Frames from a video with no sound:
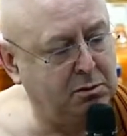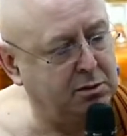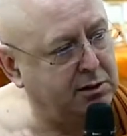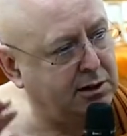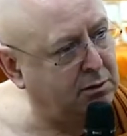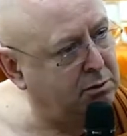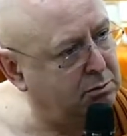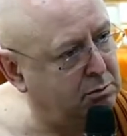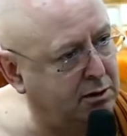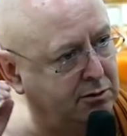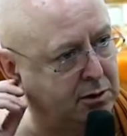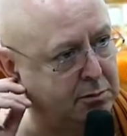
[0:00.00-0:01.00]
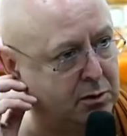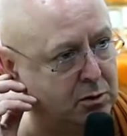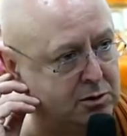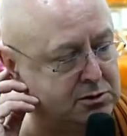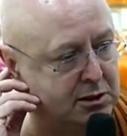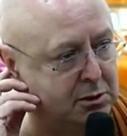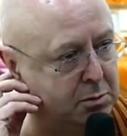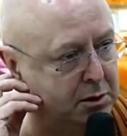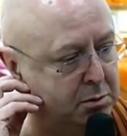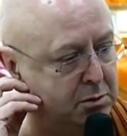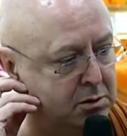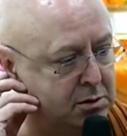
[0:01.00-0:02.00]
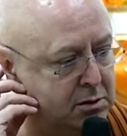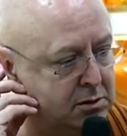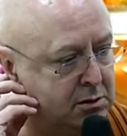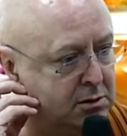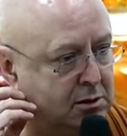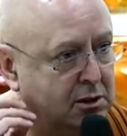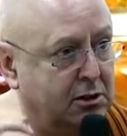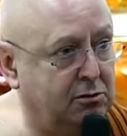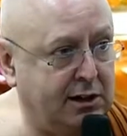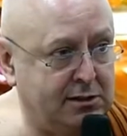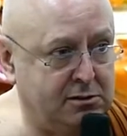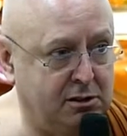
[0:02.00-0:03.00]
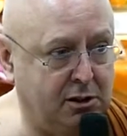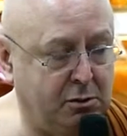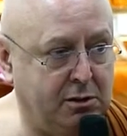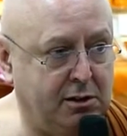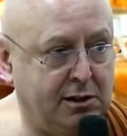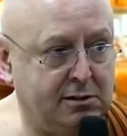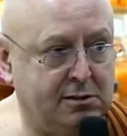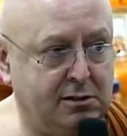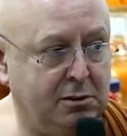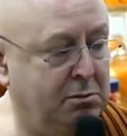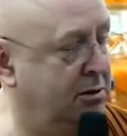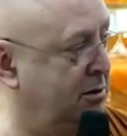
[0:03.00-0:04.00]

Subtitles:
without worrying about all these other people harassing you at that time.